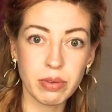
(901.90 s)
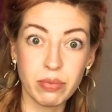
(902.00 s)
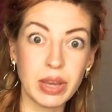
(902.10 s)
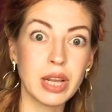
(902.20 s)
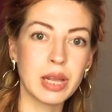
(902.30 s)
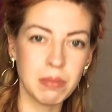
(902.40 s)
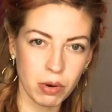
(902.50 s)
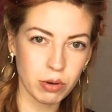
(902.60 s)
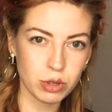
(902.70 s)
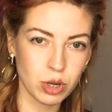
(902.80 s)
We feel
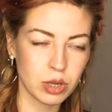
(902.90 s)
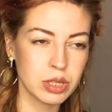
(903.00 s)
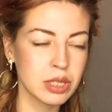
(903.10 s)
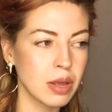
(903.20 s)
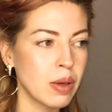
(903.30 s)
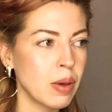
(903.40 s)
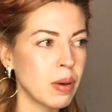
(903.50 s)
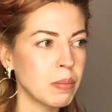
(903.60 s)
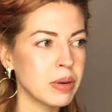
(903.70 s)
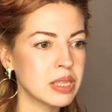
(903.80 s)
emotions
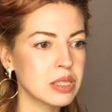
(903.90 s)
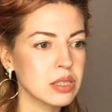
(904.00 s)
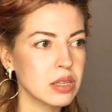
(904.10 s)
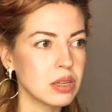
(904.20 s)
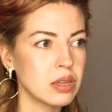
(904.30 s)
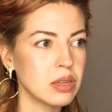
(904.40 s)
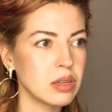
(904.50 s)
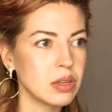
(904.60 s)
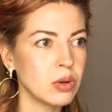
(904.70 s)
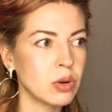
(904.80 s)
but,
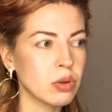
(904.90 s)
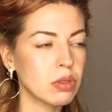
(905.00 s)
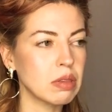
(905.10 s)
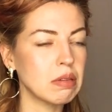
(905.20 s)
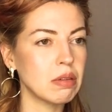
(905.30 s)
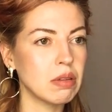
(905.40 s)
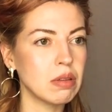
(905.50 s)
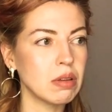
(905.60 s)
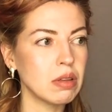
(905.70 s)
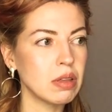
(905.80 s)
you know,
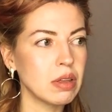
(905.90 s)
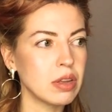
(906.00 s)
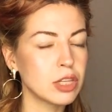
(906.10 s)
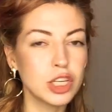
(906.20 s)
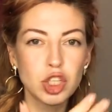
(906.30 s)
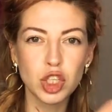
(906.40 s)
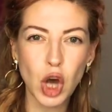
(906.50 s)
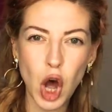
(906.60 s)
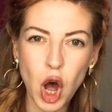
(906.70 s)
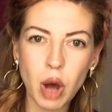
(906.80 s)
the
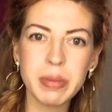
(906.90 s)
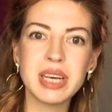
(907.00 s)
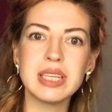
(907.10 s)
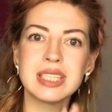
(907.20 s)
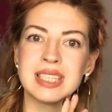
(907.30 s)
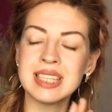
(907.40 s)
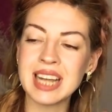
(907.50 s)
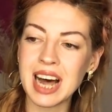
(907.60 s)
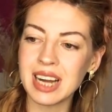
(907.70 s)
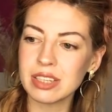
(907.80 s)
job is
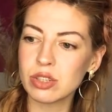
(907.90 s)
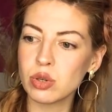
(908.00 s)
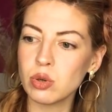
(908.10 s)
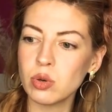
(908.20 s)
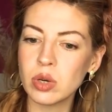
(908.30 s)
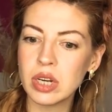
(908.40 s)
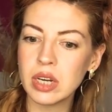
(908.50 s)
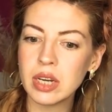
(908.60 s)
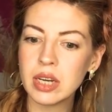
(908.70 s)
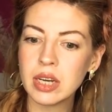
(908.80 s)
not to
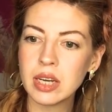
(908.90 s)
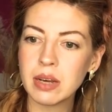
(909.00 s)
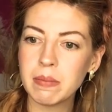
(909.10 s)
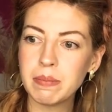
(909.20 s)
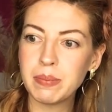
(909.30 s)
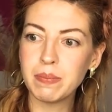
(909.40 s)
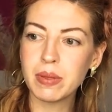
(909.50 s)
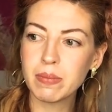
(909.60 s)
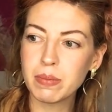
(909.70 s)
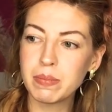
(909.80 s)

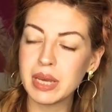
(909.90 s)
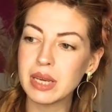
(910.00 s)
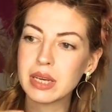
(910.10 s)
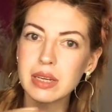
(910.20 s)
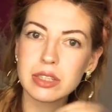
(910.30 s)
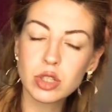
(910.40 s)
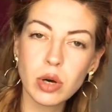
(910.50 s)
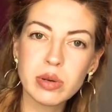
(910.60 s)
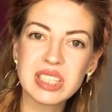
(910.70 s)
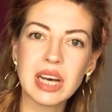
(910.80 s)
be
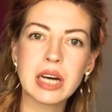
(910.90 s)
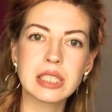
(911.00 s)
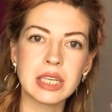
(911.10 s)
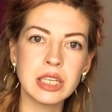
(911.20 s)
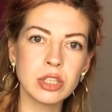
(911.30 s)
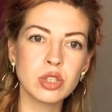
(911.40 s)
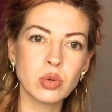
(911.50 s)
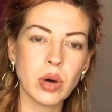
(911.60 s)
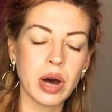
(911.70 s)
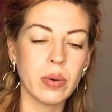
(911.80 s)
so sucked
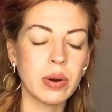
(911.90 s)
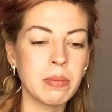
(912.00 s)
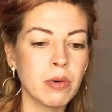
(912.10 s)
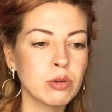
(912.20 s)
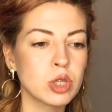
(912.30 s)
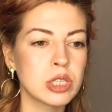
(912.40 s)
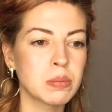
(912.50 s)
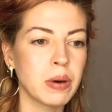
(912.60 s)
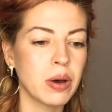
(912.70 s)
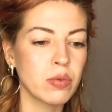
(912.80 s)
into our emotions,
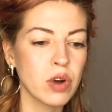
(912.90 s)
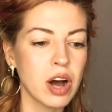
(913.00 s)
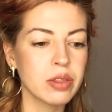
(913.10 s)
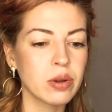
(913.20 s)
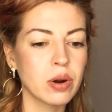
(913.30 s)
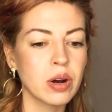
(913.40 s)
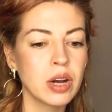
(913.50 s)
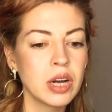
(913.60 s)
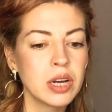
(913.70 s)
but rather